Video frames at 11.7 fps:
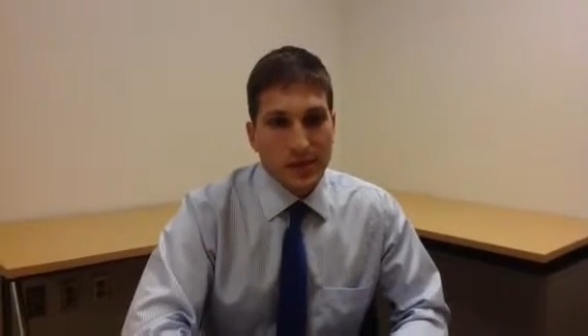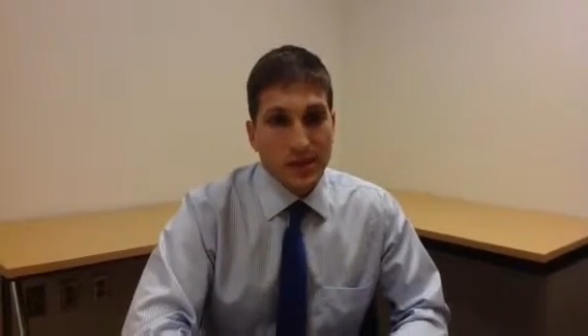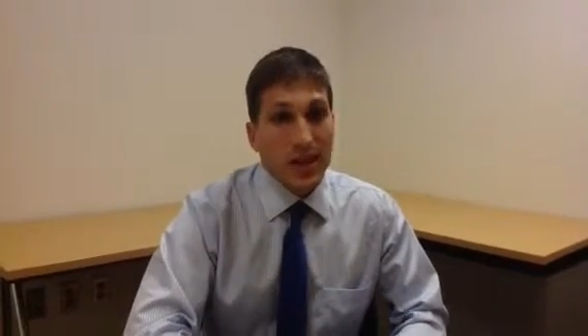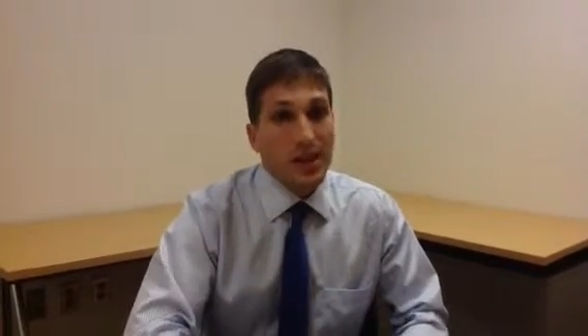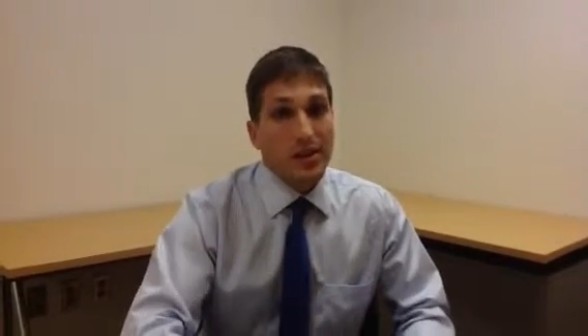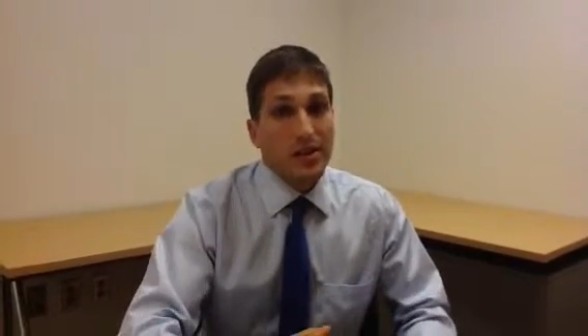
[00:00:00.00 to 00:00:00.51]

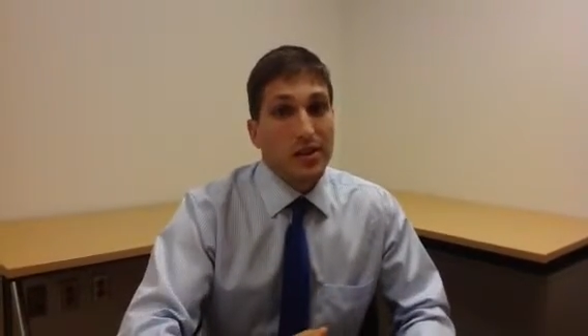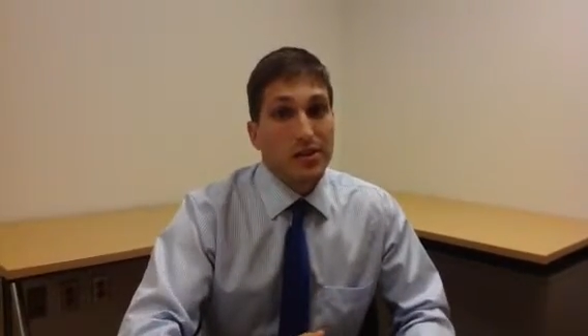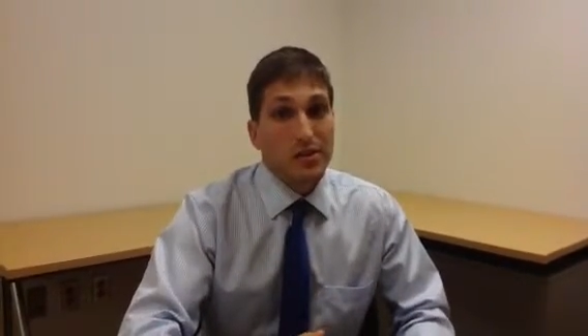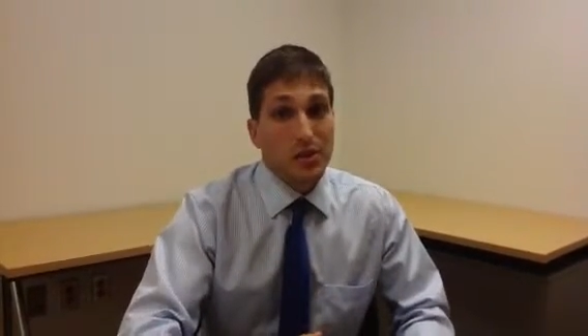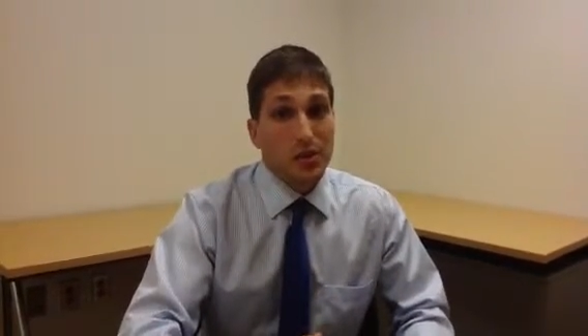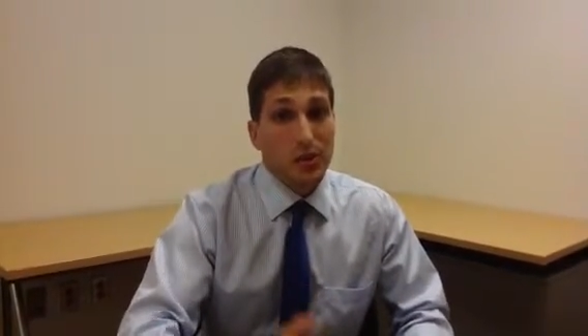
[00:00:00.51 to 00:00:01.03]
yeah,
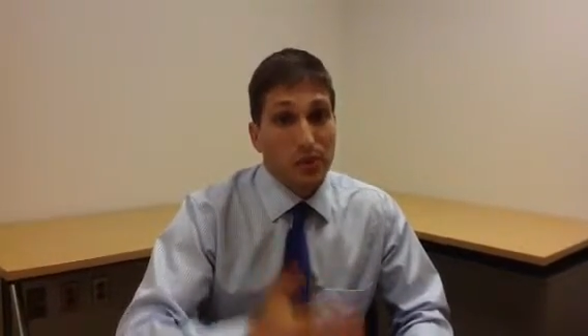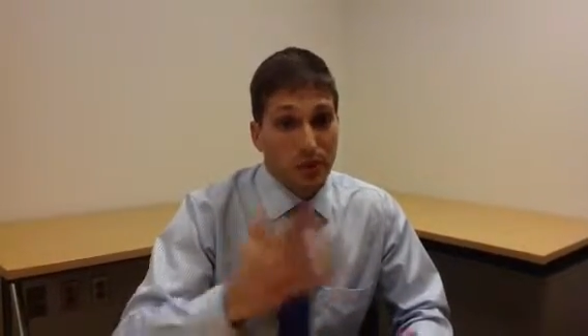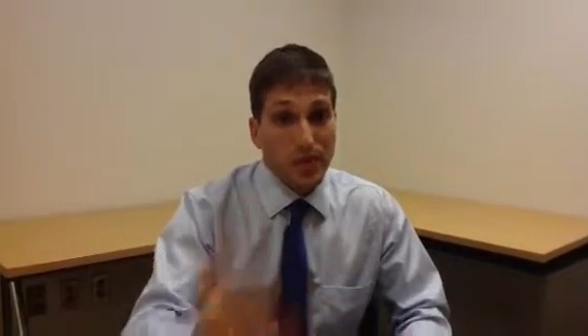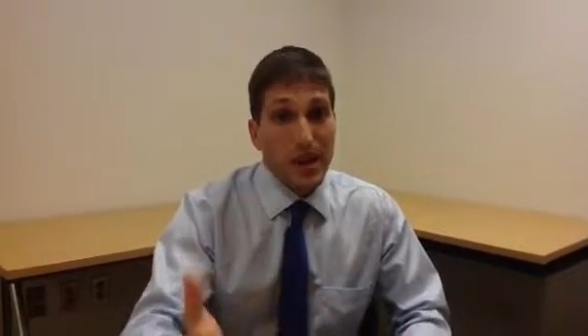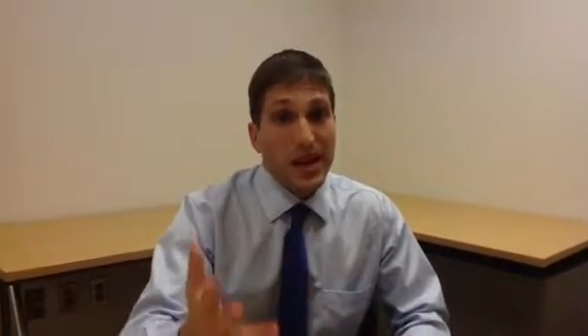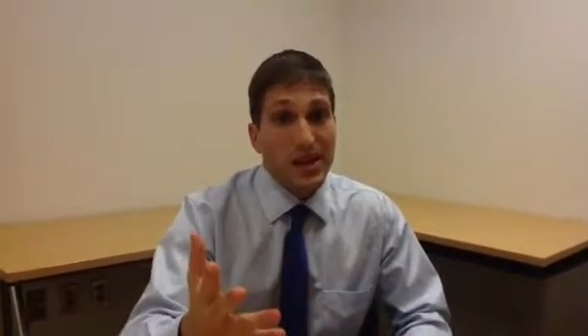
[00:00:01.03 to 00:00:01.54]
so
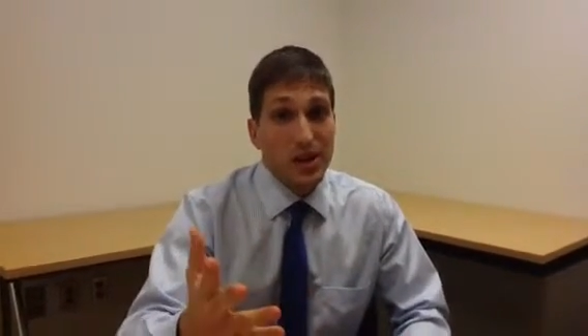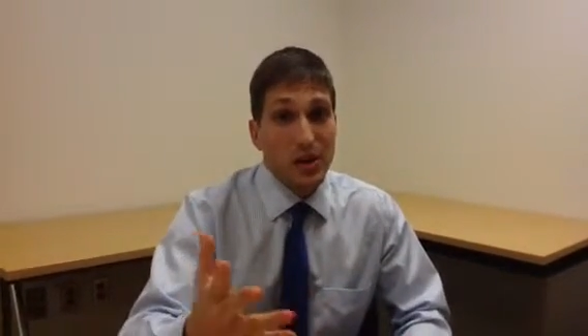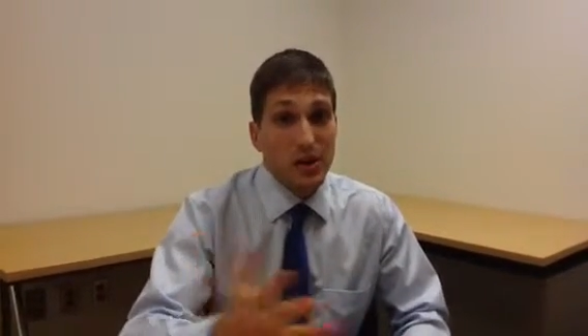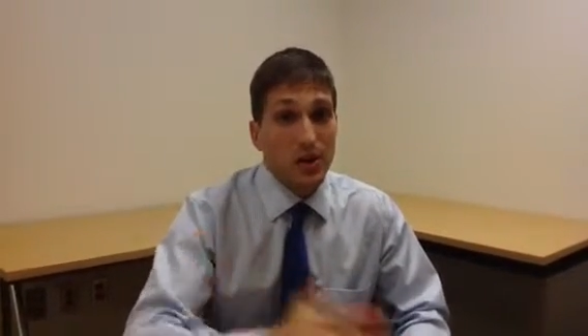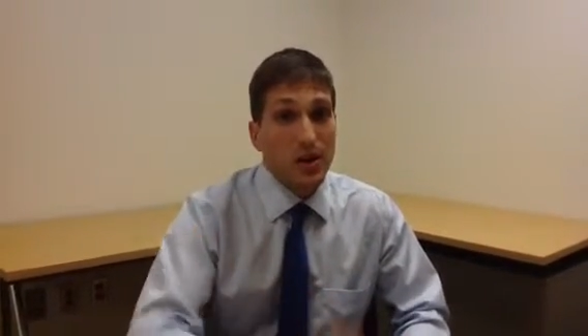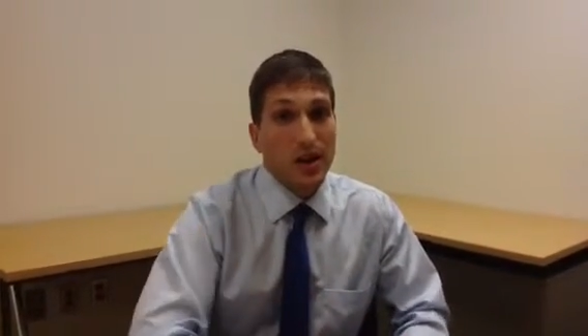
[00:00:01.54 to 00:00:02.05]
thank
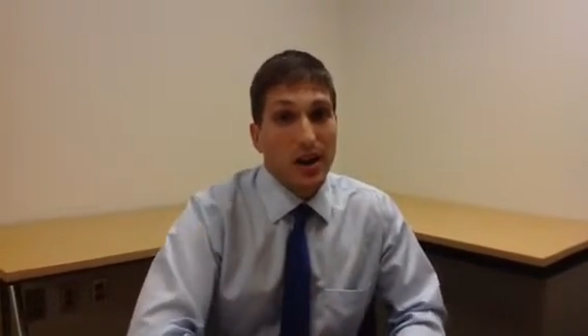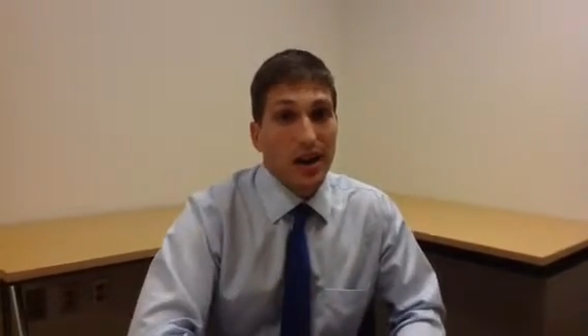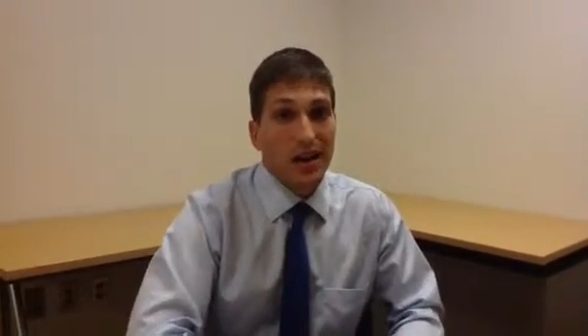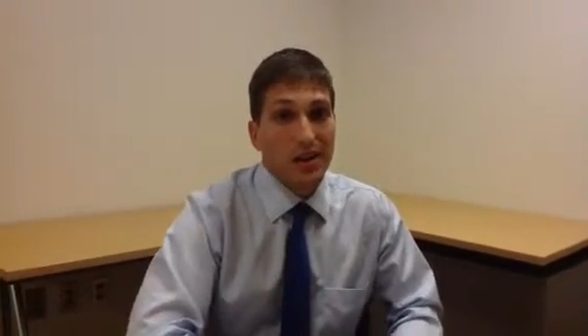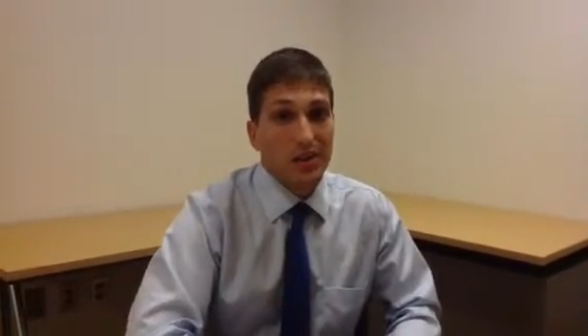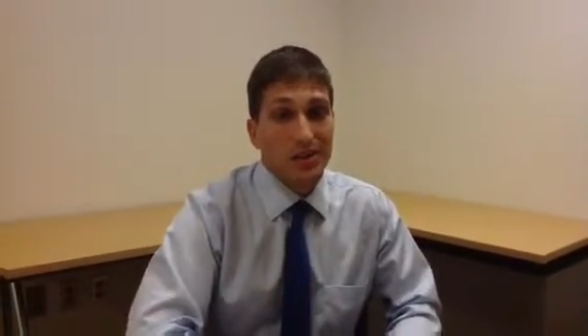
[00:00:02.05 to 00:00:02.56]
you.
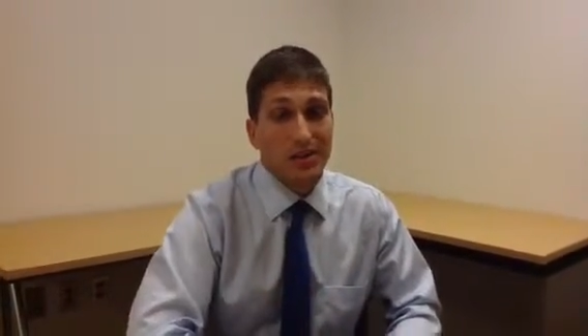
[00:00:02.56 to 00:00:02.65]
I